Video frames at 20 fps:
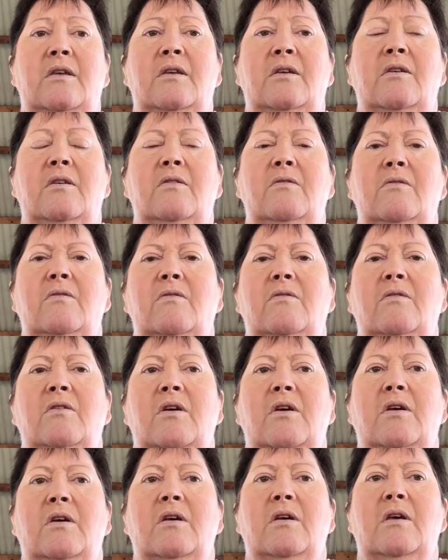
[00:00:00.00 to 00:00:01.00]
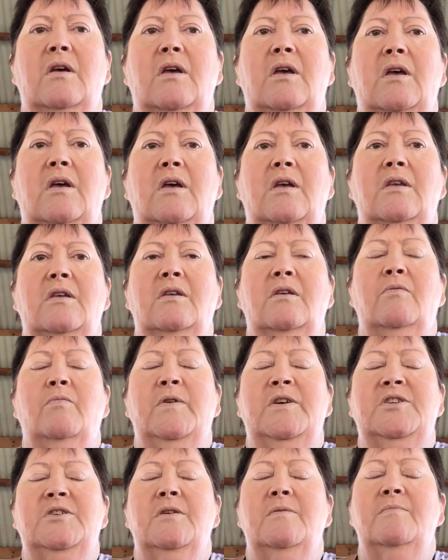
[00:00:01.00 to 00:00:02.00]
you
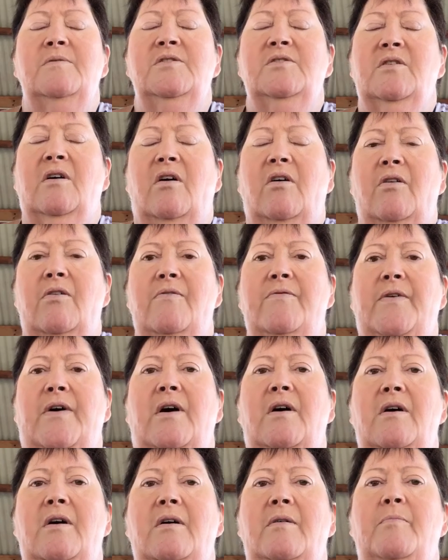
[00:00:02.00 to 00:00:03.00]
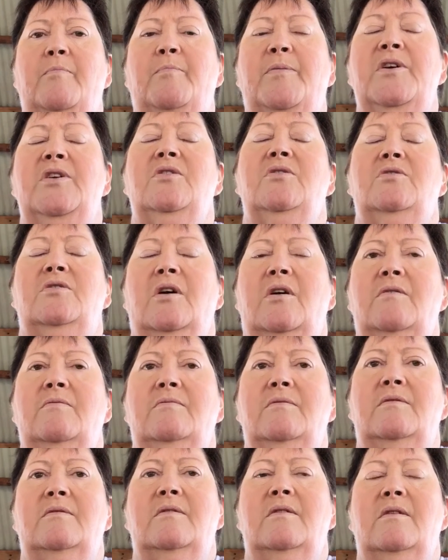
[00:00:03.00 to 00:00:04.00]
wish it was over, but you
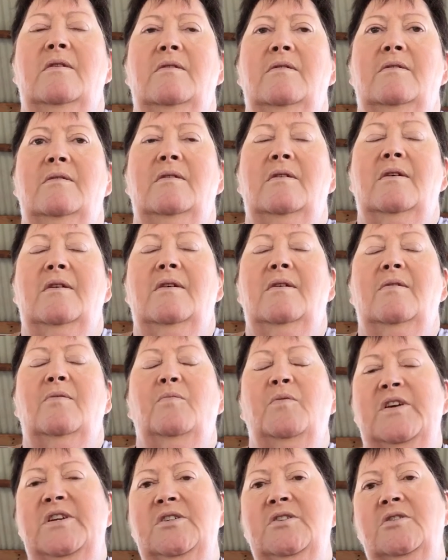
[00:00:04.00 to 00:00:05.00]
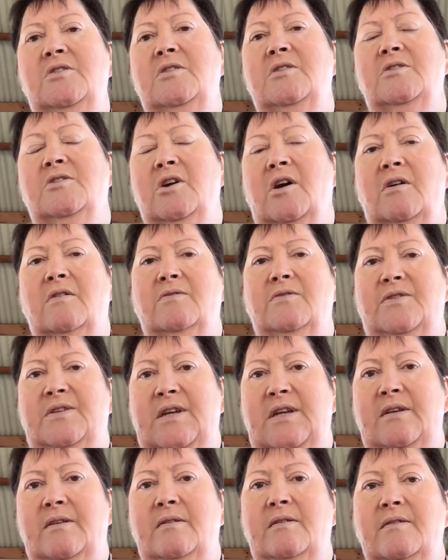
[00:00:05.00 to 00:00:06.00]
don't wish your child
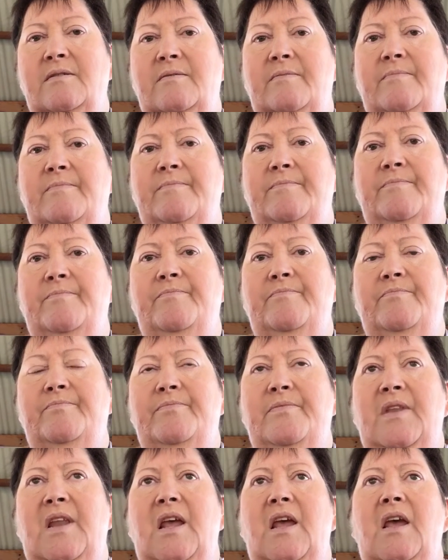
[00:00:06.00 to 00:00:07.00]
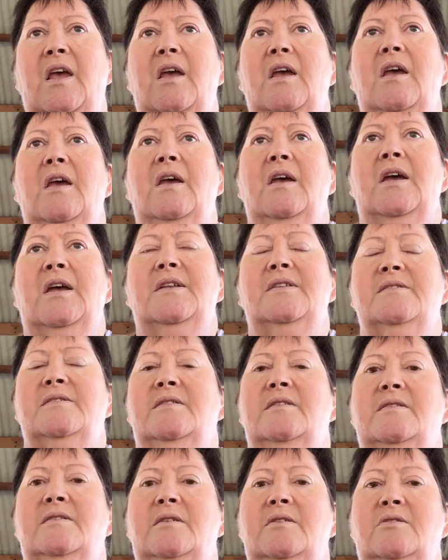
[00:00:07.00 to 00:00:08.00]
dead.
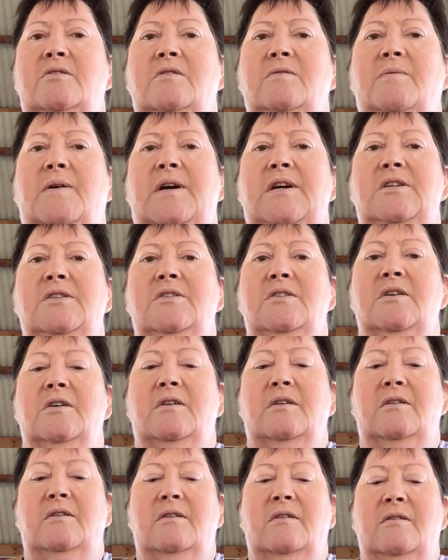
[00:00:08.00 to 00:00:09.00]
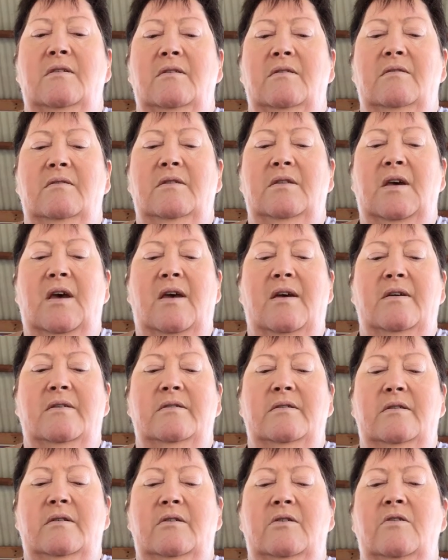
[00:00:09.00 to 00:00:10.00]
It's a situation
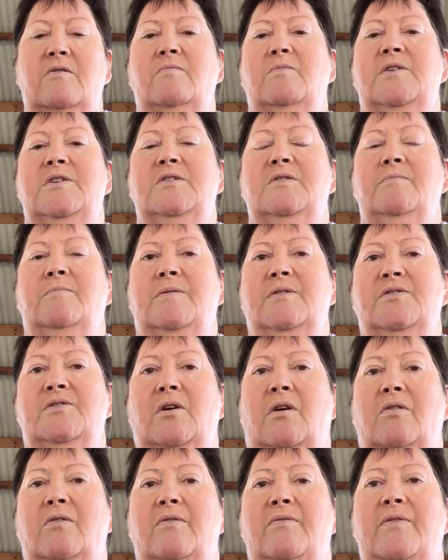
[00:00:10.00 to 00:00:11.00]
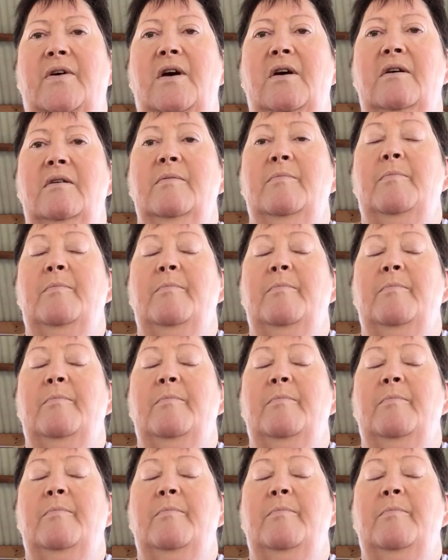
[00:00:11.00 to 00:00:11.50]
that you wish was over,